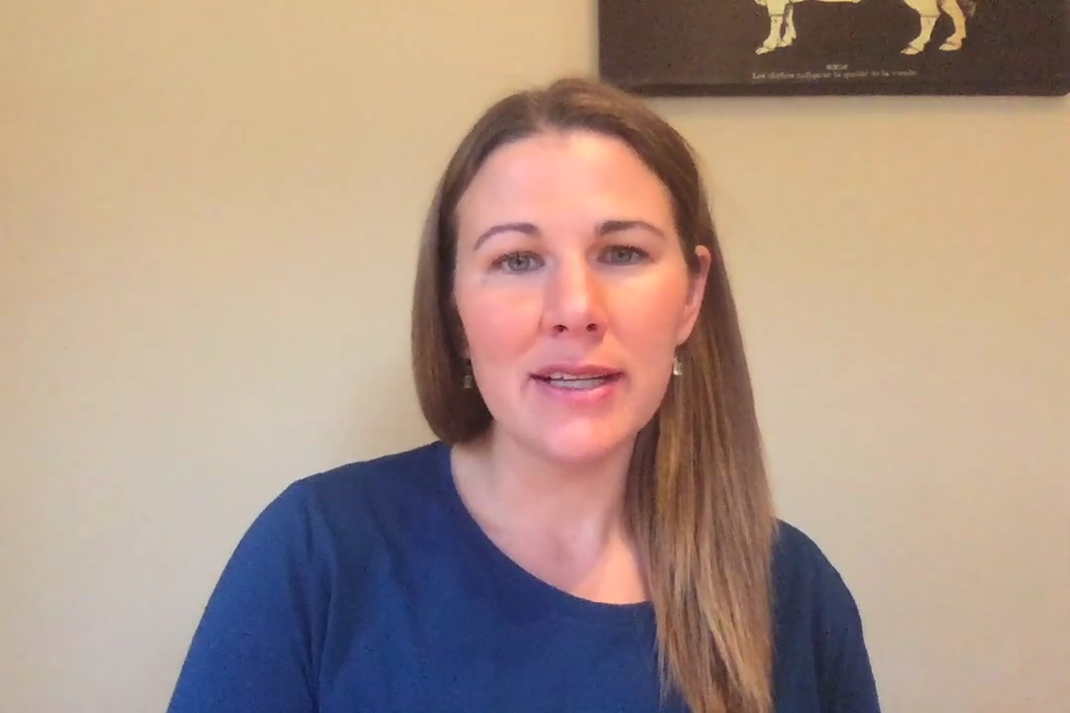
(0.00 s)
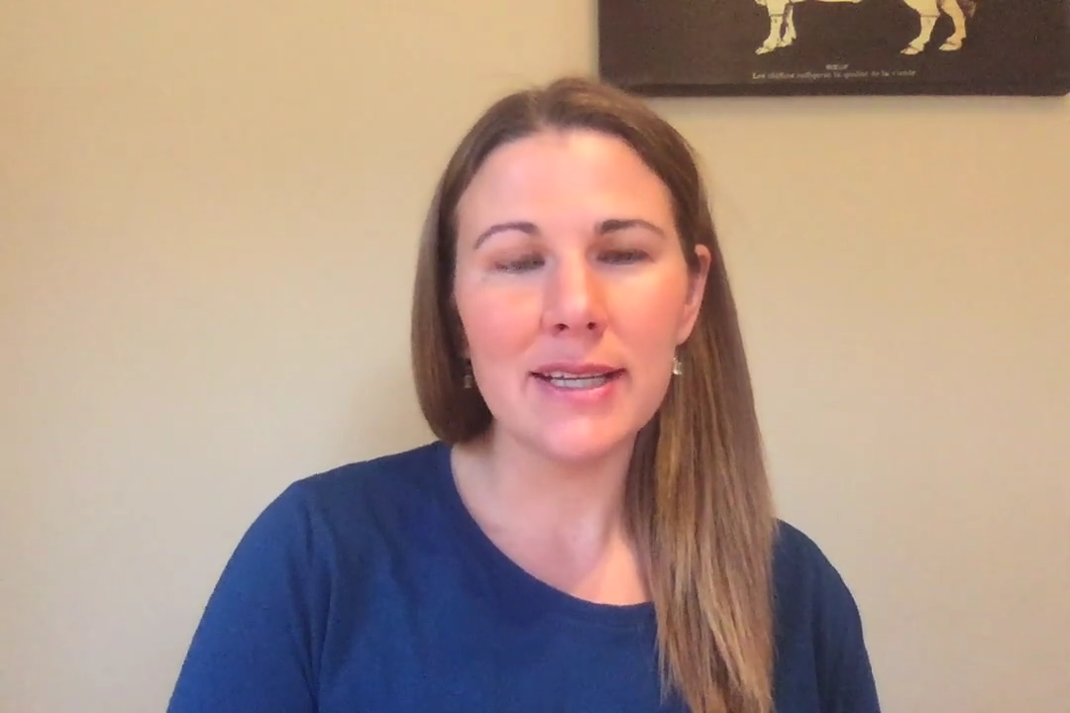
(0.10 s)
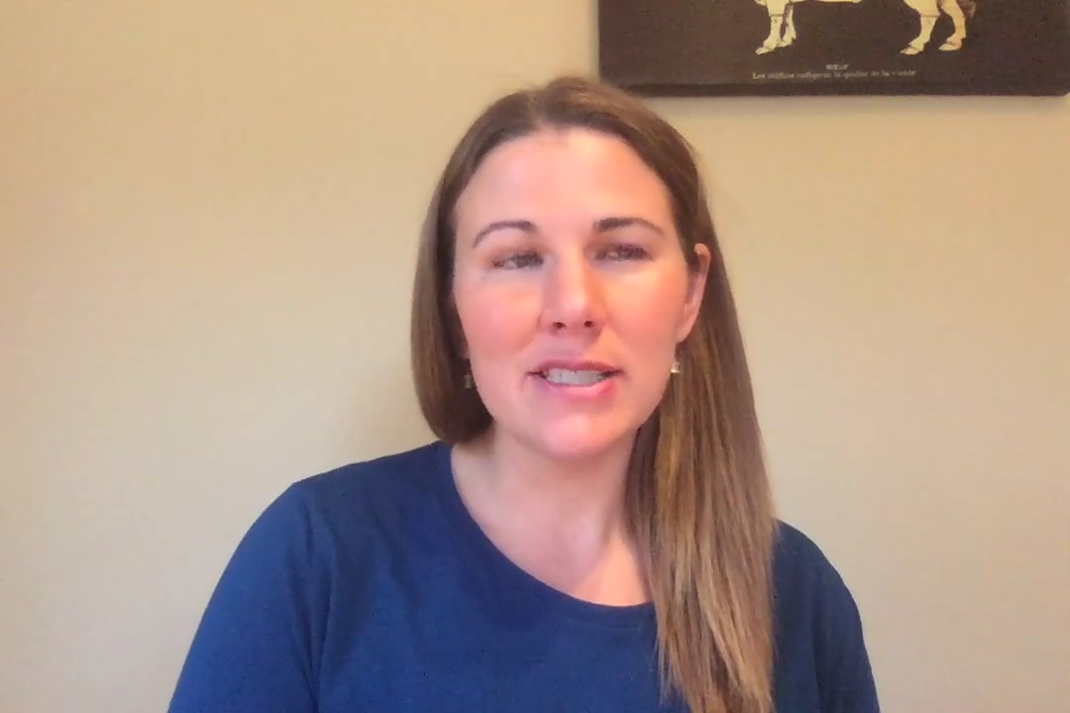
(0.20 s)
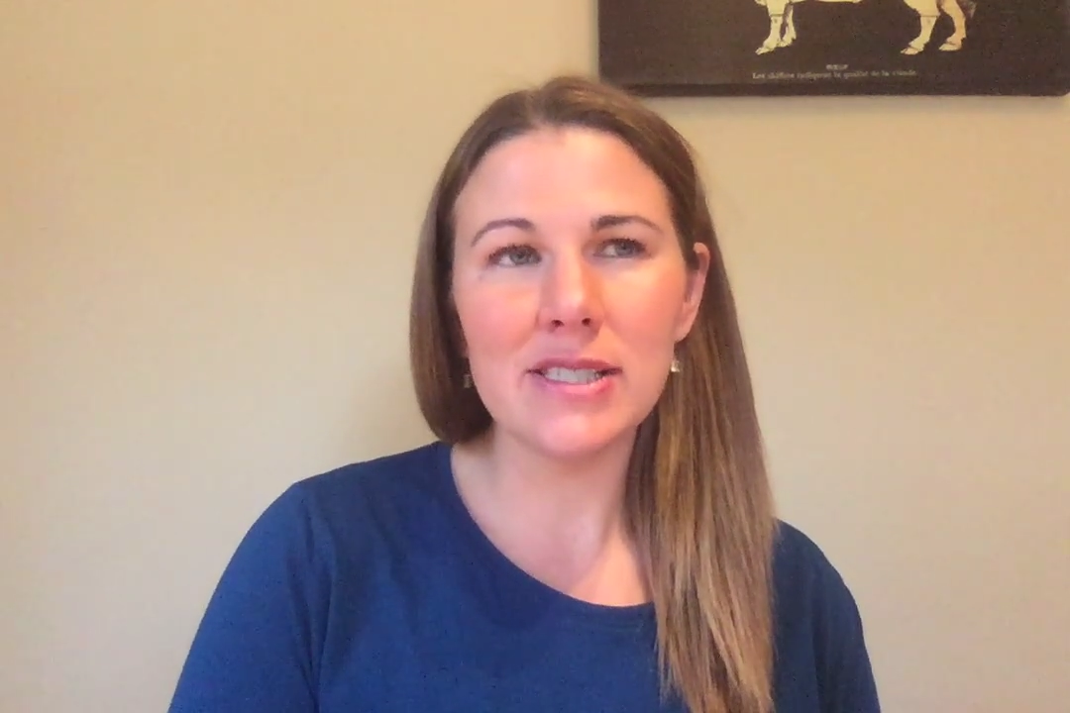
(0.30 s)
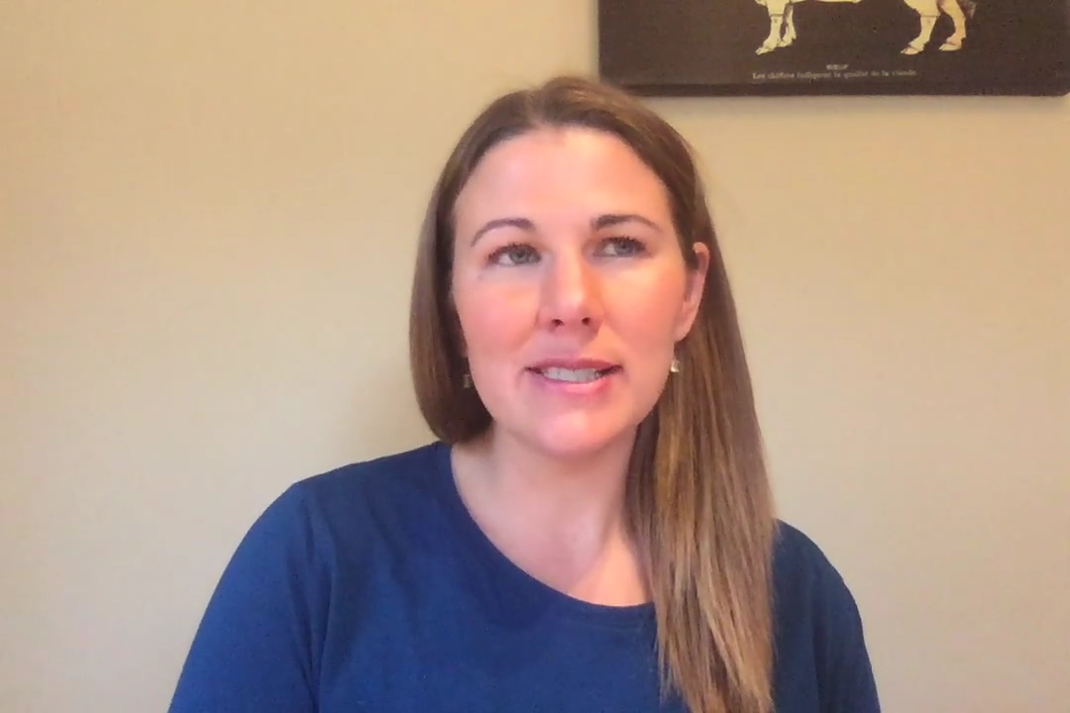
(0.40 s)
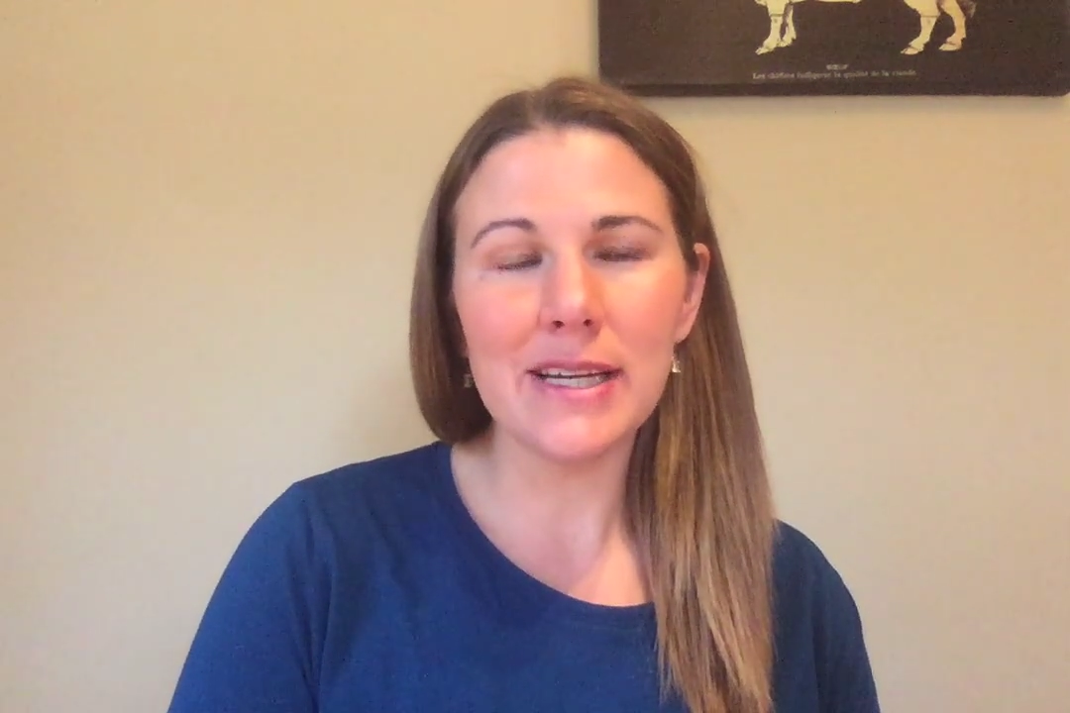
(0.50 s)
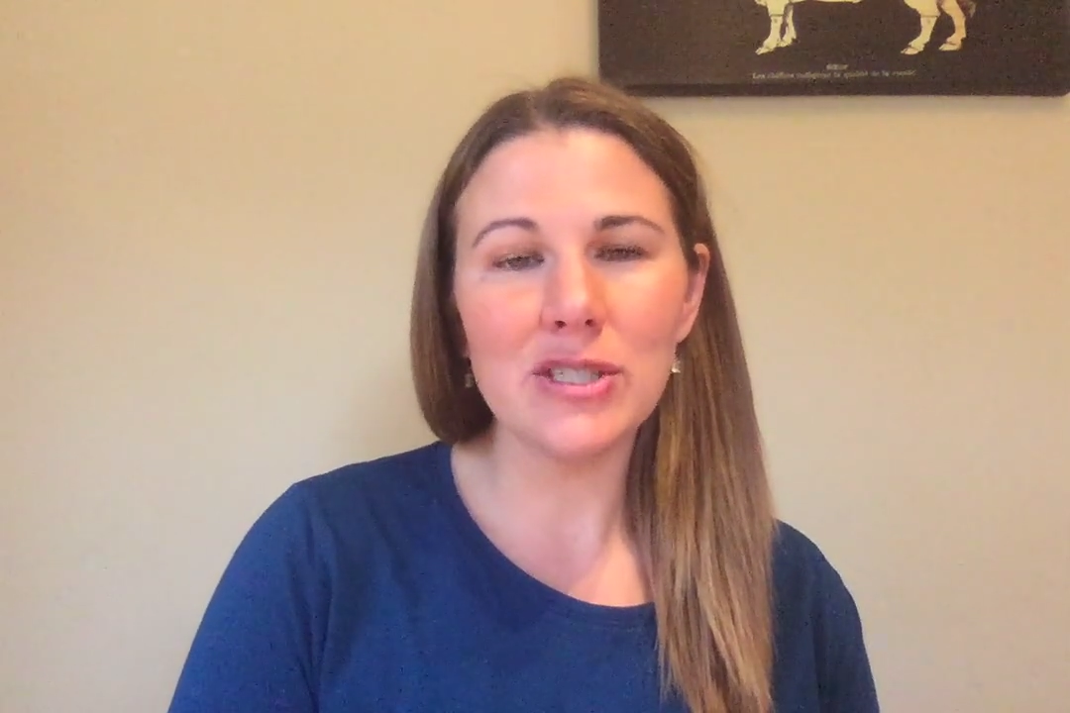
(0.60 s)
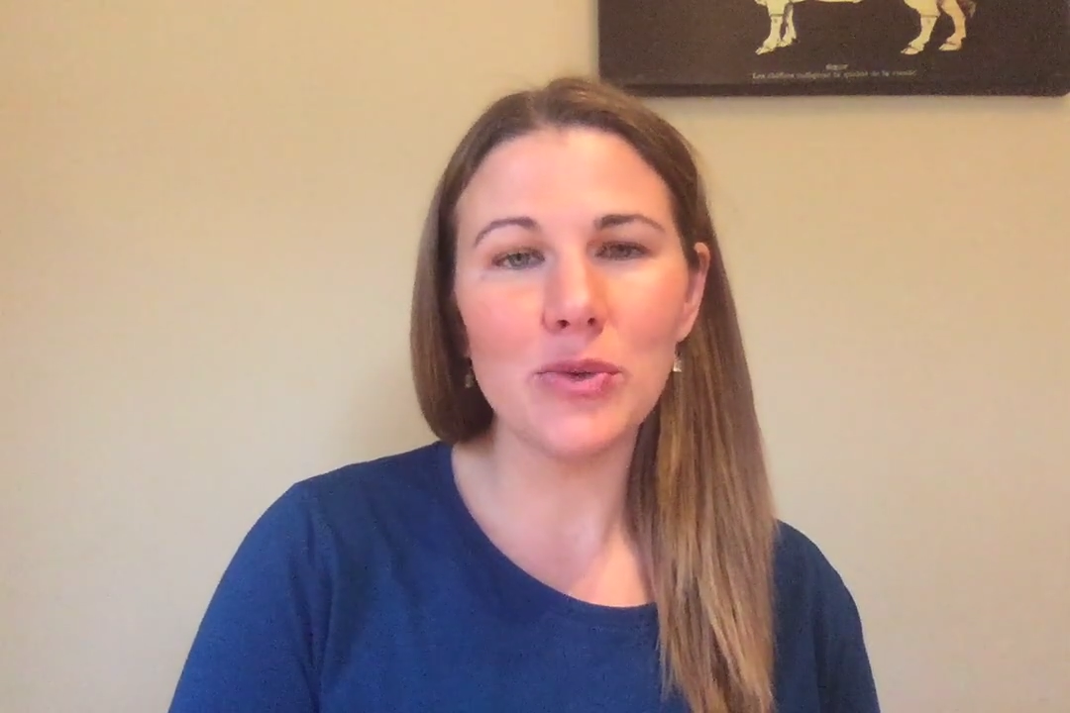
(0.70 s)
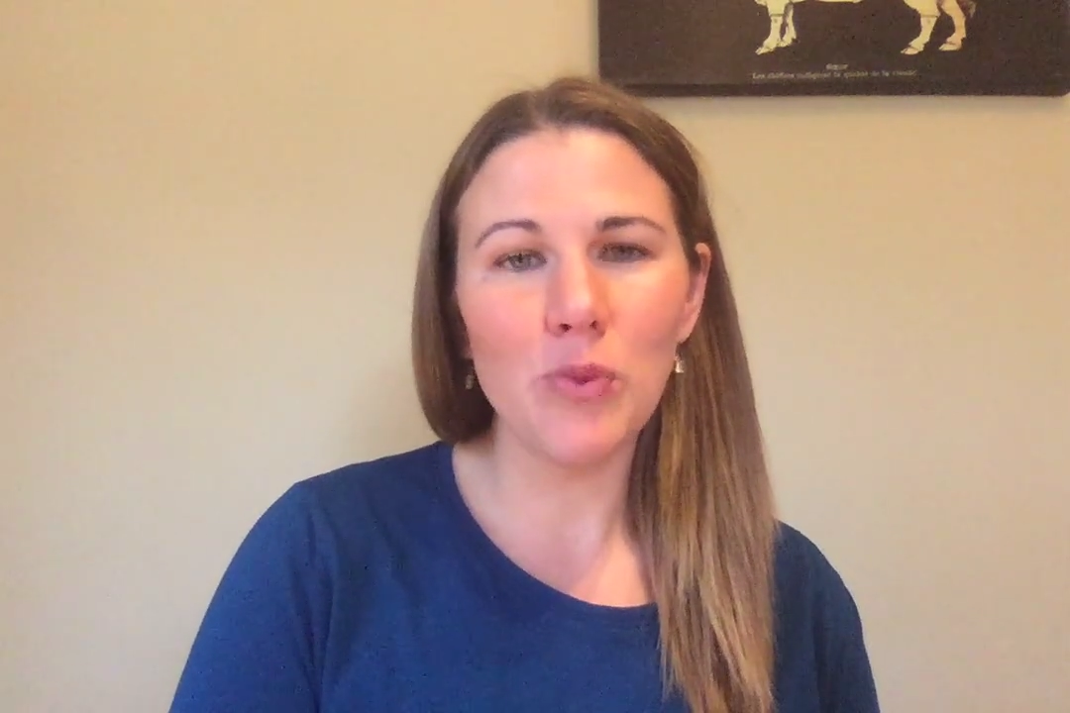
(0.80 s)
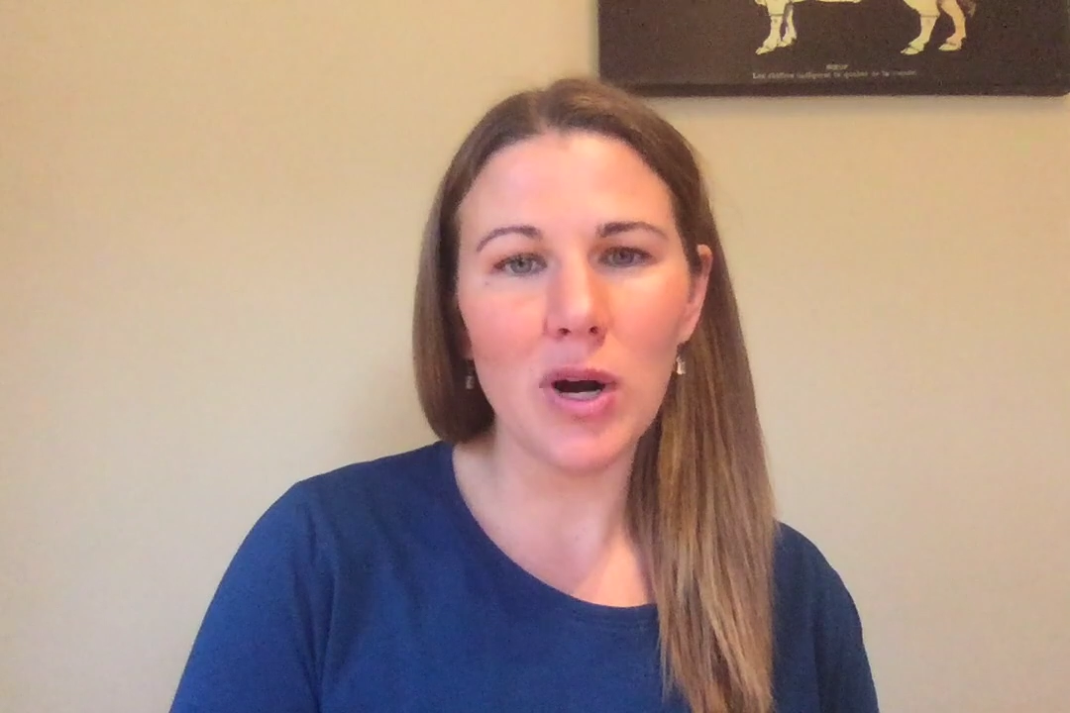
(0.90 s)
let's just say,
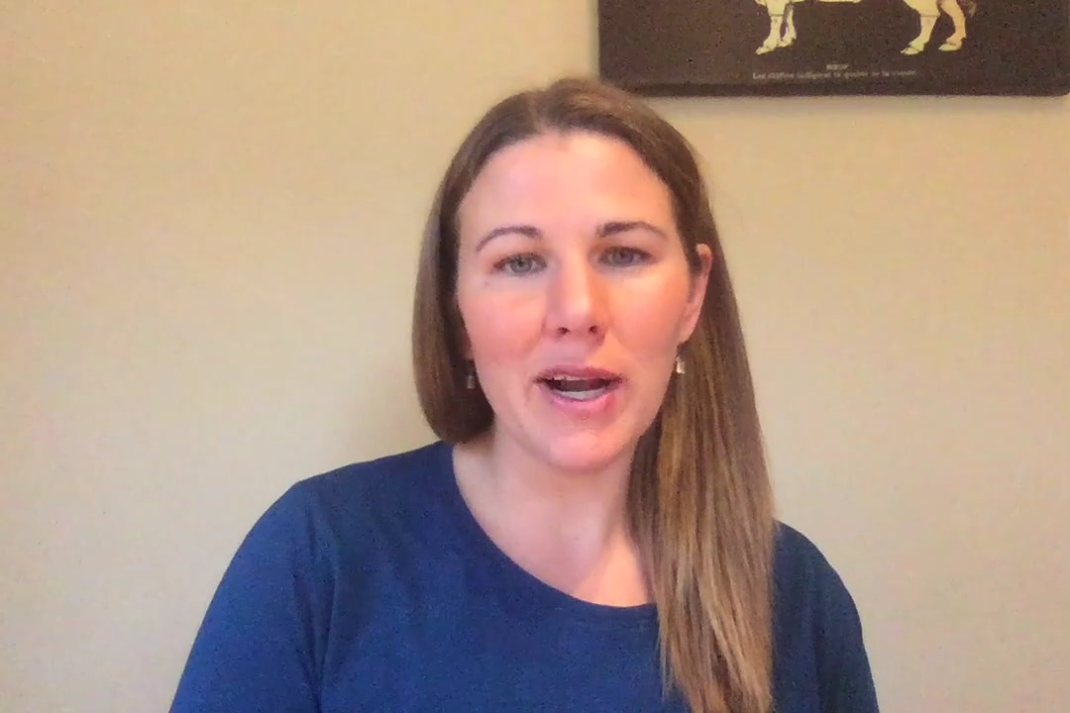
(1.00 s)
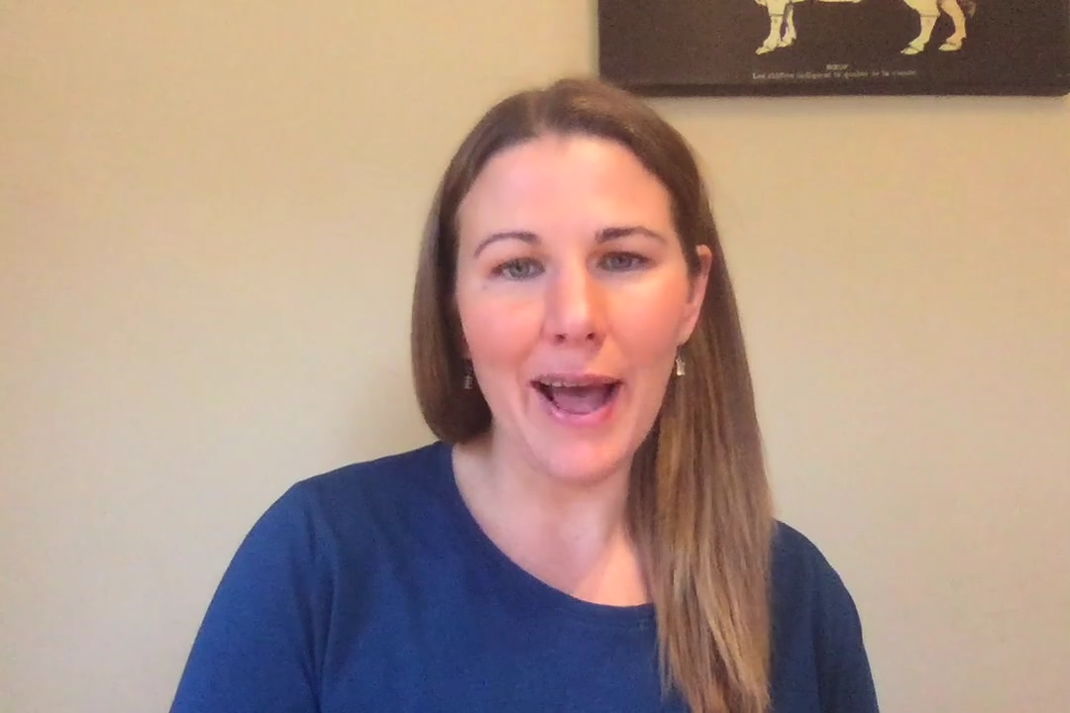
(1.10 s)
to work